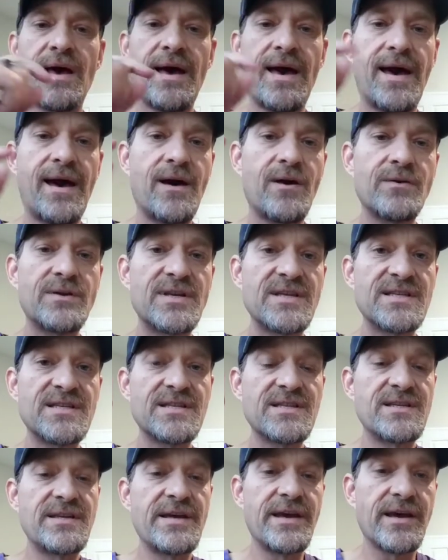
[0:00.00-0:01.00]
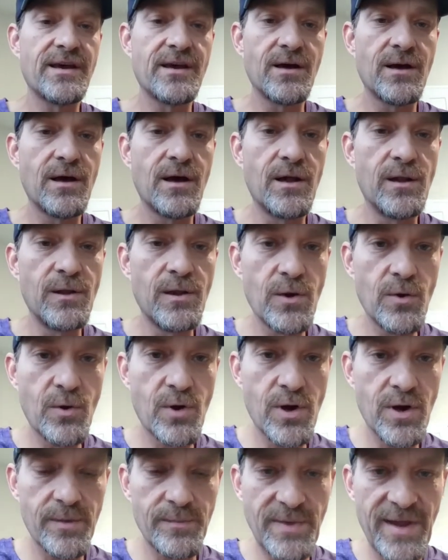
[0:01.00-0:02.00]
how to stick a low
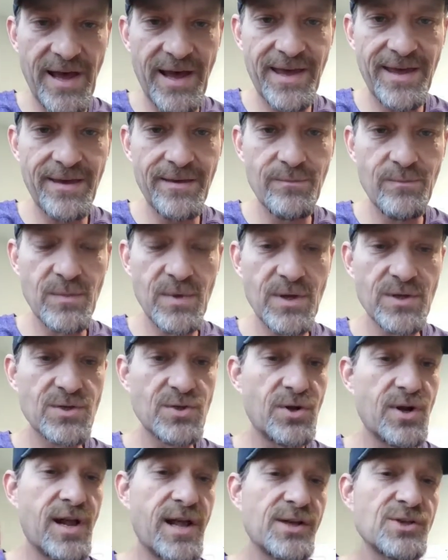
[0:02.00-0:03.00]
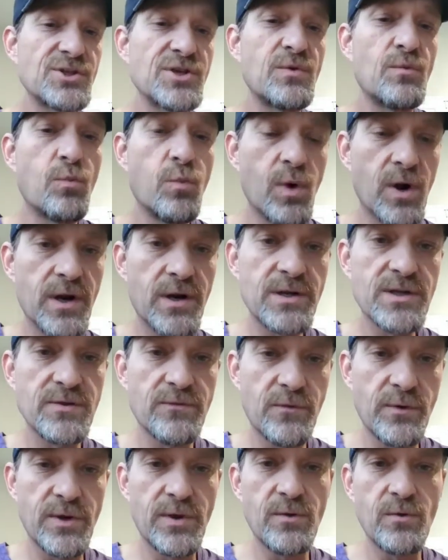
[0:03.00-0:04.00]
carb diet so it actually works
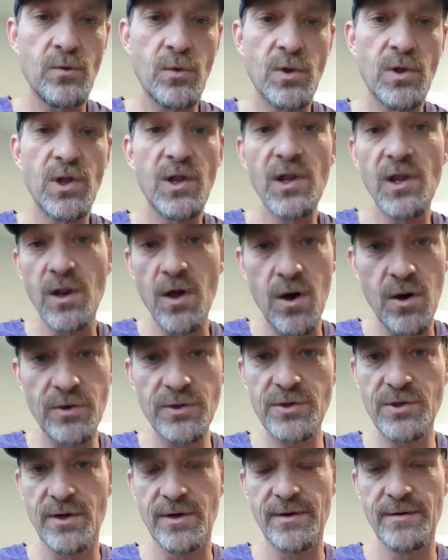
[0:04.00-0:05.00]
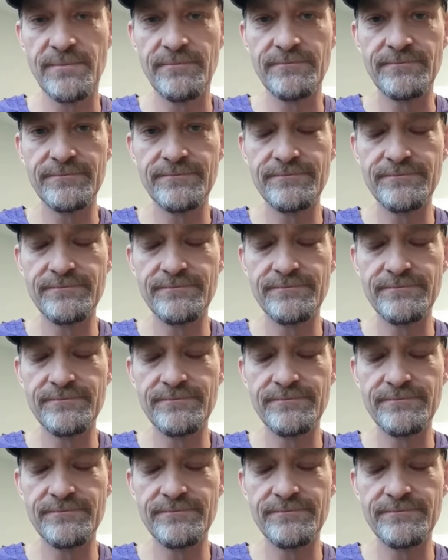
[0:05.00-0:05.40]
for you long term.